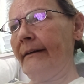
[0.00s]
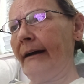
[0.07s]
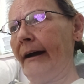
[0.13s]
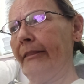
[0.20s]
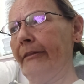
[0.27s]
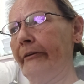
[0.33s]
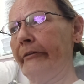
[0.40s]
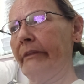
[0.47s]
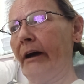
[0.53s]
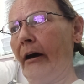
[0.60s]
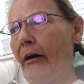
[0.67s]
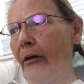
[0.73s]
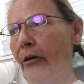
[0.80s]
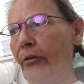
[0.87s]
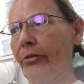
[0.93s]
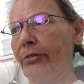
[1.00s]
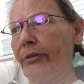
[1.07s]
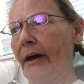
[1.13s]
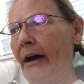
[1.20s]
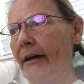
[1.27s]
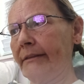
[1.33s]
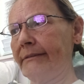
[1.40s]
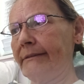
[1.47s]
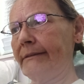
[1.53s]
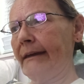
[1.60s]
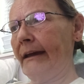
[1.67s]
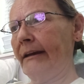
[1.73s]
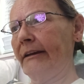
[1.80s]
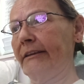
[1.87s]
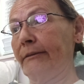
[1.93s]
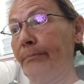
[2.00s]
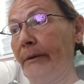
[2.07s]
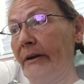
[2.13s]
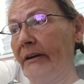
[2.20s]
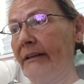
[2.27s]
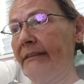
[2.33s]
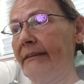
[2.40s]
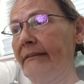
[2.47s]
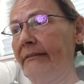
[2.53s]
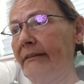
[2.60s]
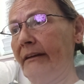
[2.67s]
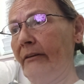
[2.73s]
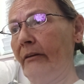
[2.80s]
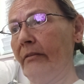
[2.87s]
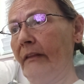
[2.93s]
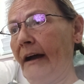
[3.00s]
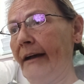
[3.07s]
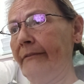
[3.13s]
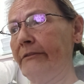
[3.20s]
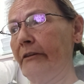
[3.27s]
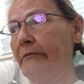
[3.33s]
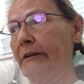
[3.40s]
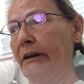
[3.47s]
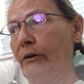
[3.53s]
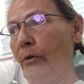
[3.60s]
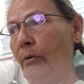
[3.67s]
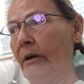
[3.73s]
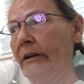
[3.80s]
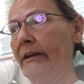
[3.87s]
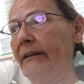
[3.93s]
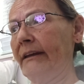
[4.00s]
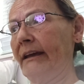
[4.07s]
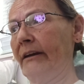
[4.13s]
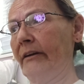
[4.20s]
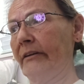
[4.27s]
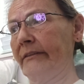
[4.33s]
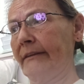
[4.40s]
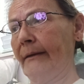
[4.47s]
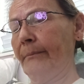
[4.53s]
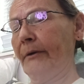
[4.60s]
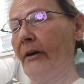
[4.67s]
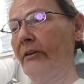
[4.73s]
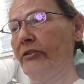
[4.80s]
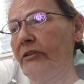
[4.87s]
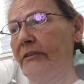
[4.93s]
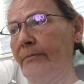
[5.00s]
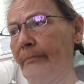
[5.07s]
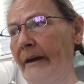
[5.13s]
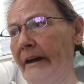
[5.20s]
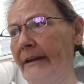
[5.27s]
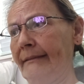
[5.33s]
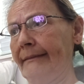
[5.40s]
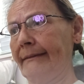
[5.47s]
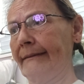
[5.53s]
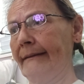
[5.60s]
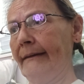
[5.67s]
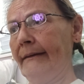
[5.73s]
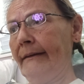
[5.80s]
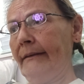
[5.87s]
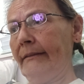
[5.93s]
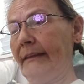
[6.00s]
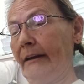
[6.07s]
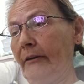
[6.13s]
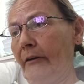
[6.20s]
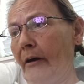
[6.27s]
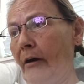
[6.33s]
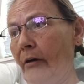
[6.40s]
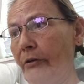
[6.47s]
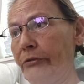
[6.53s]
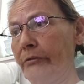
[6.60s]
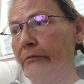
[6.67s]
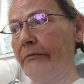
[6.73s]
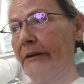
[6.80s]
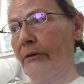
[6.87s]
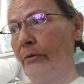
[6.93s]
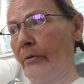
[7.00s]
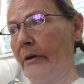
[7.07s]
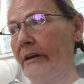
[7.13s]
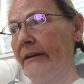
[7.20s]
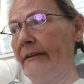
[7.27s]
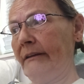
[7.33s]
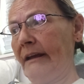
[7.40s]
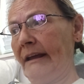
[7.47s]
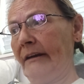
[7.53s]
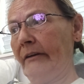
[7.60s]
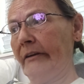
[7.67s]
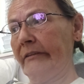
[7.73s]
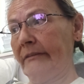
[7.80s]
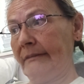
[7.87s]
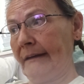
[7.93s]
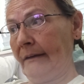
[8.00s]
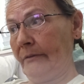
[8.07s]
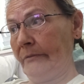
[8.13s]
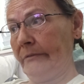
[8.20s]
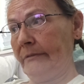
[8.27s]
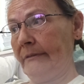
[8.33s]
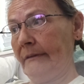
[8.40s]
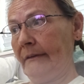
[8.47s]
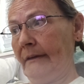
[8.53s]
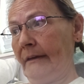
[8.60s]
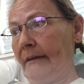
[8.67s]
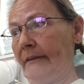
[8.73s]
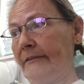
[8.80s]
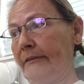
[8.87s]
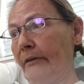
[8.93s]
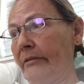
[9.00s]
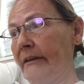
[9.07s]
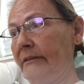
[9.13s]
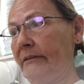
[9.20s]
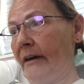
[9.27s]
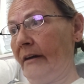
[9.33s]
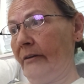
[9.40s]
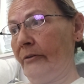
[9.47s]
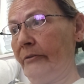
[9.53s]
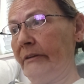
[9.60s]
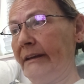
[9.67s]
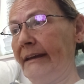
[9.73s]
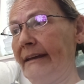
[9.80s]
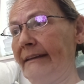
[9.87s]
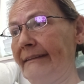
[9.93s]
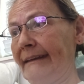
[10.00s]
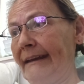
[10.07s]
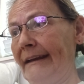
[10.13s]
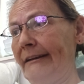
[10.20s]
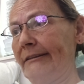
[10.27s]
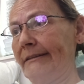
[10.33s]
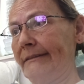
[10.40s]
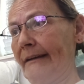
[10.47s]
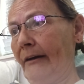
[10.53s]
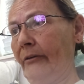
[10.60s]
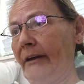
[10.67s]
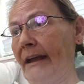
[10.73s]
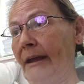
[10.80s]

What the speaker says: I learned that all thoughts and experiences in our lives are recorded in our subconscious minds. They are also recorded in our cells, so that not only is each cell